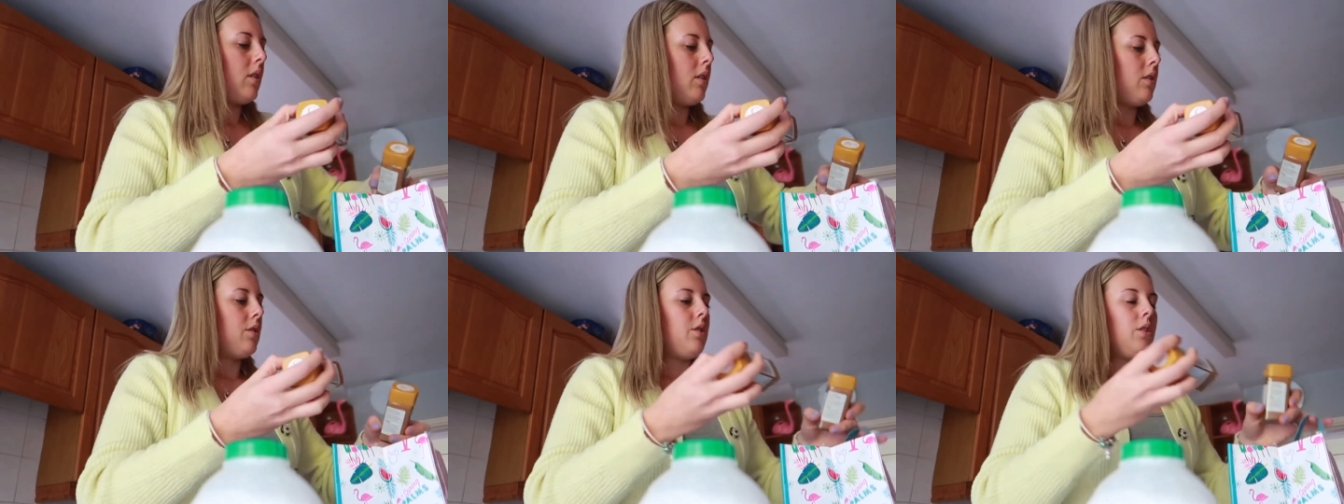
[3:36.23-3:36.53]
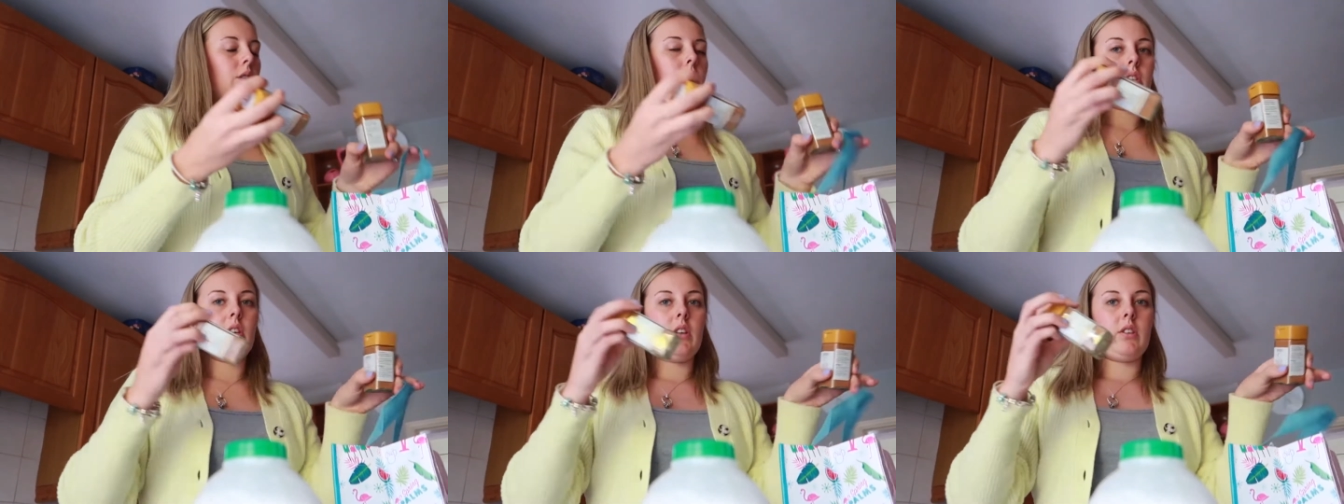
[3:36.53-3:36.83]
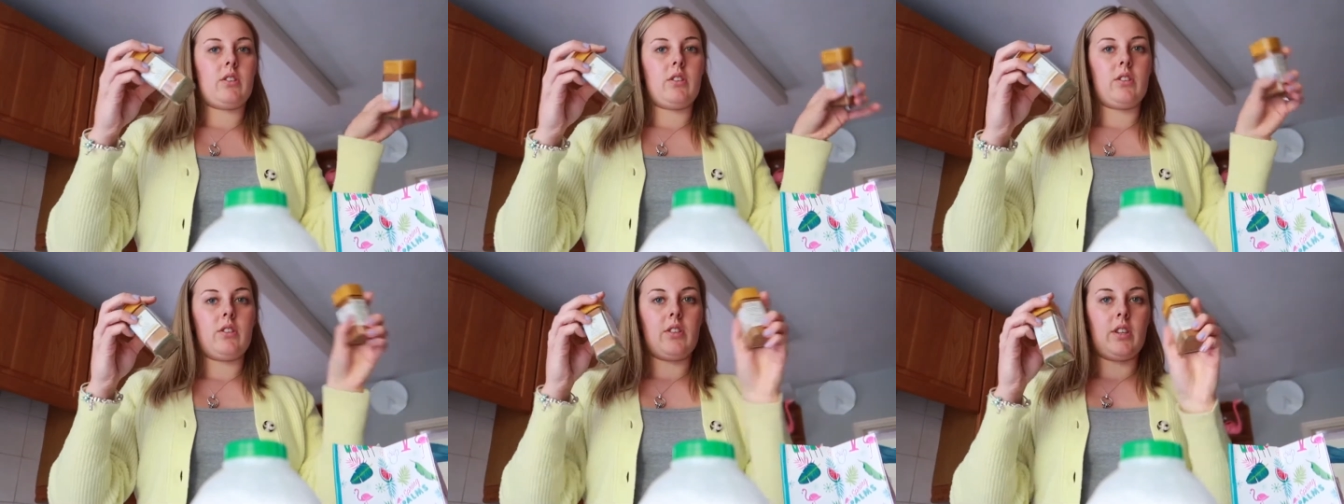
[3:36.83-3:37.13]
2
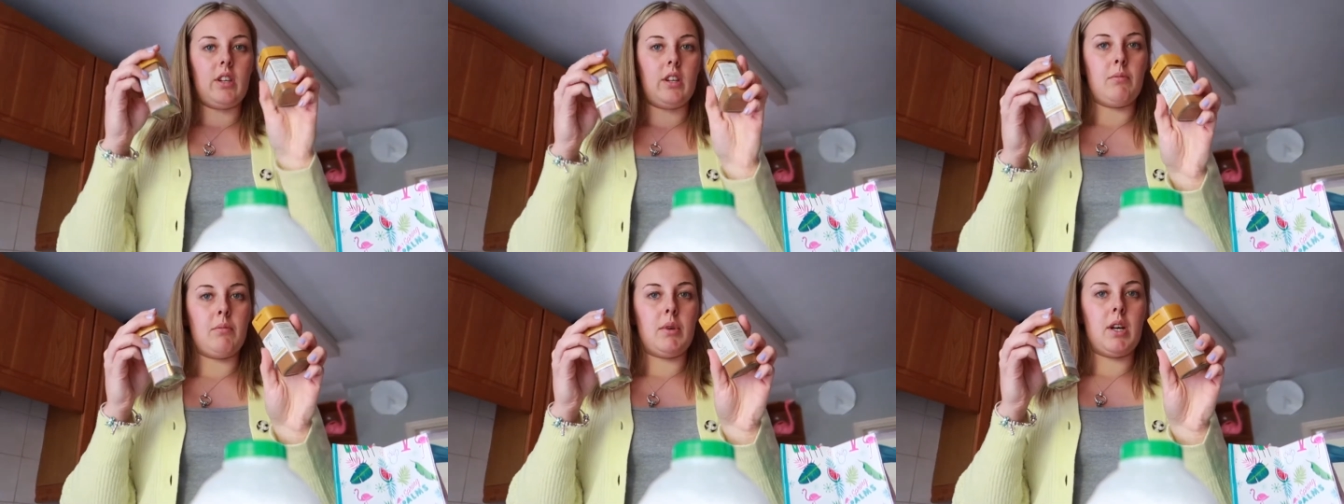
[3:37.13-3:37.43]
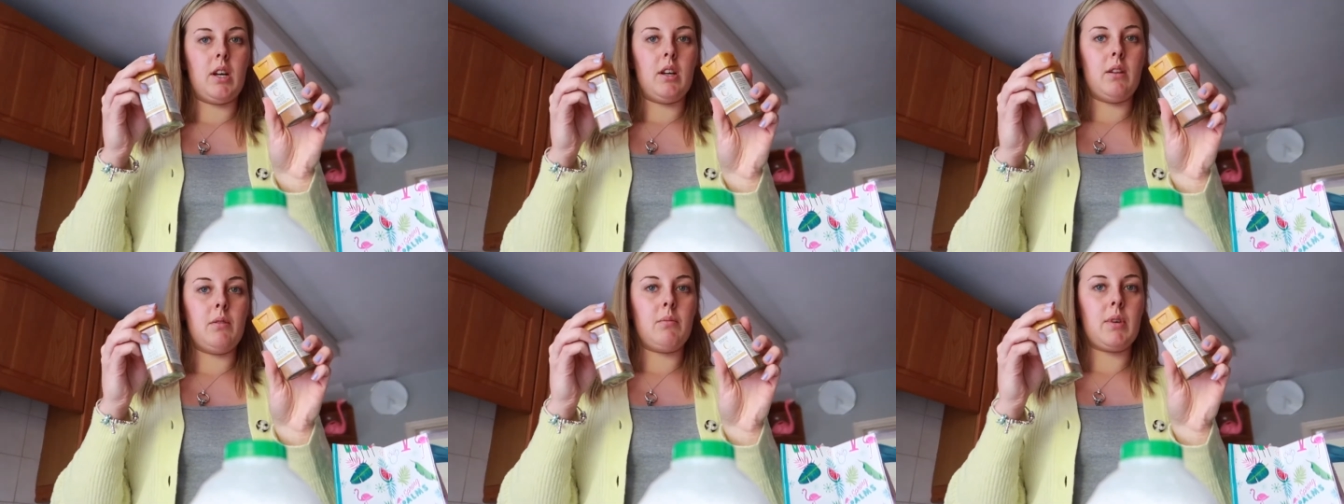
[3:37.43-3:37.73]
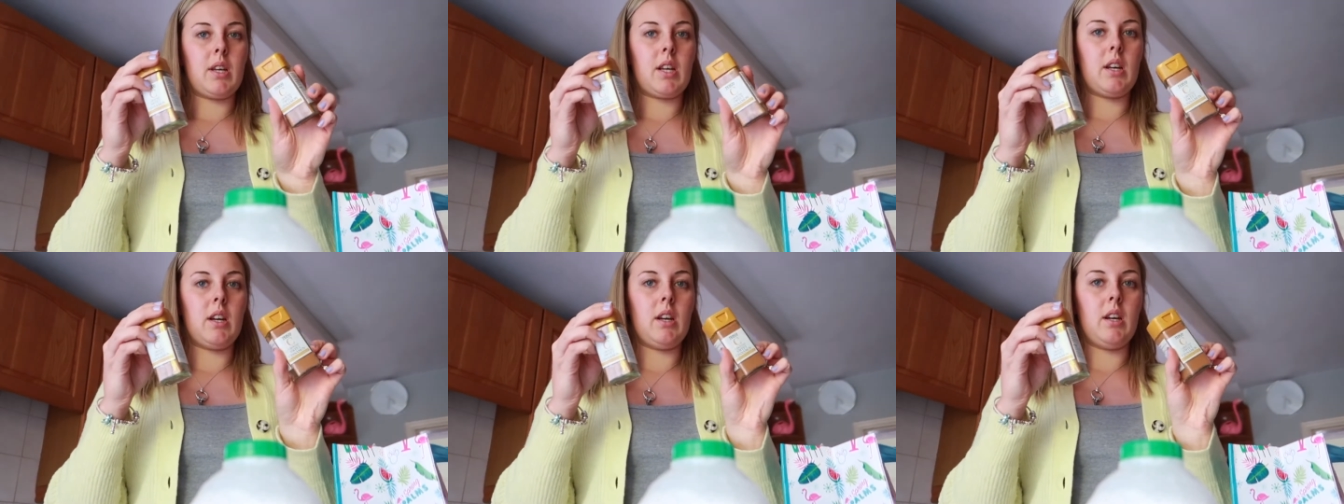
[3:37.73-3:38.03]
things of cinnamon
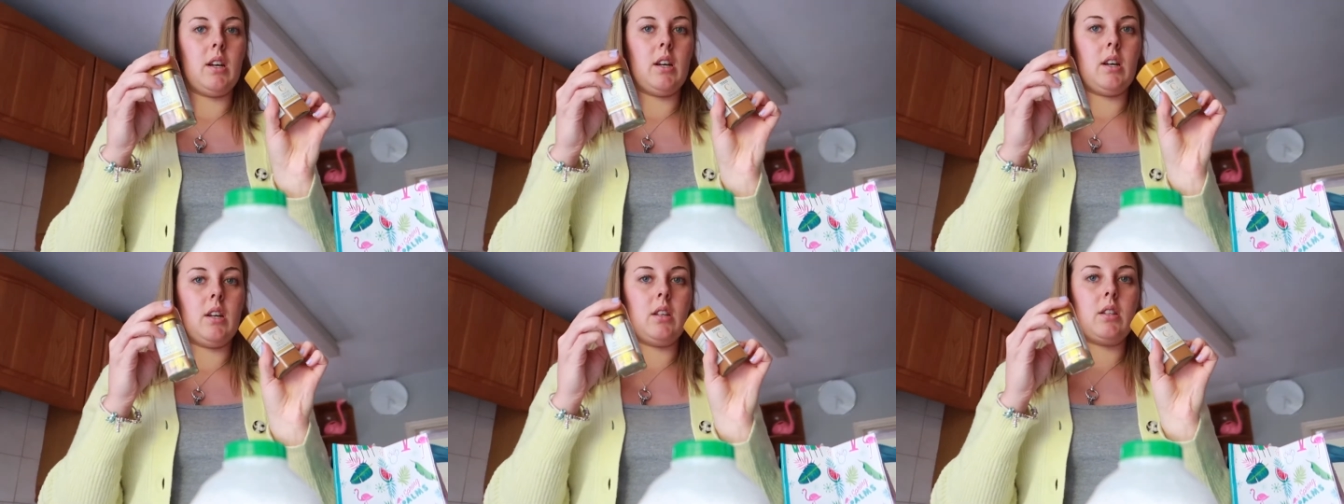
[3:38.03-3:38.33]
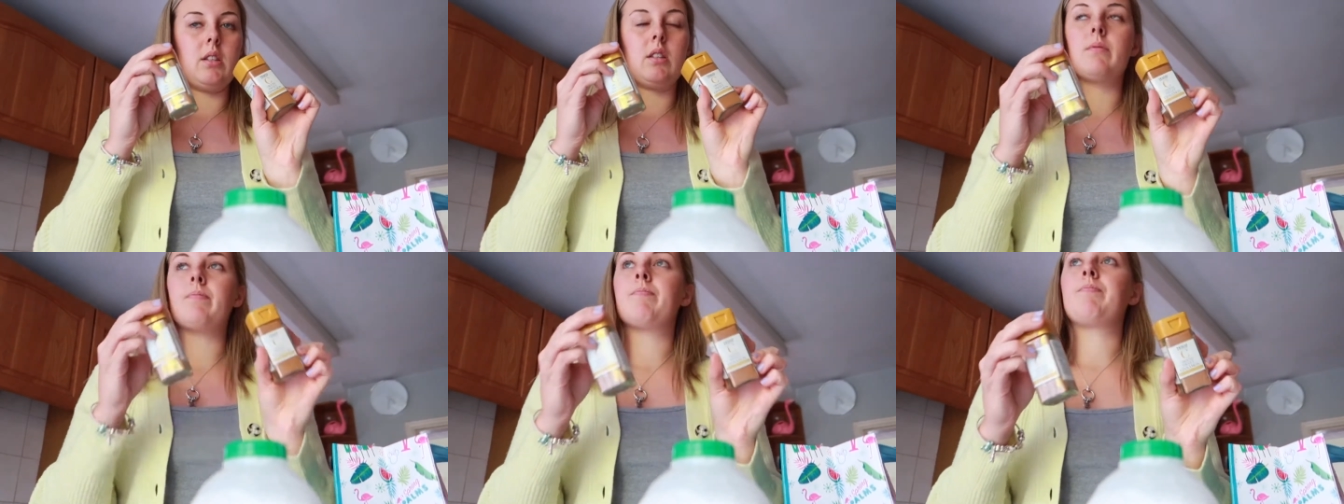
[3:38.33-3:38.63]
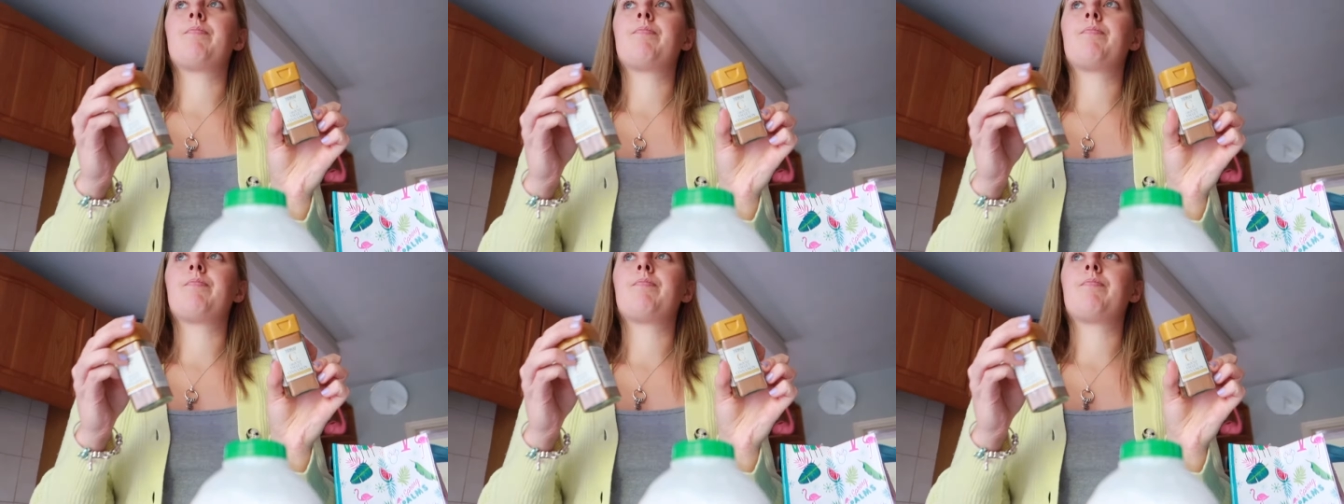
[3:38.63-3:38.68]
because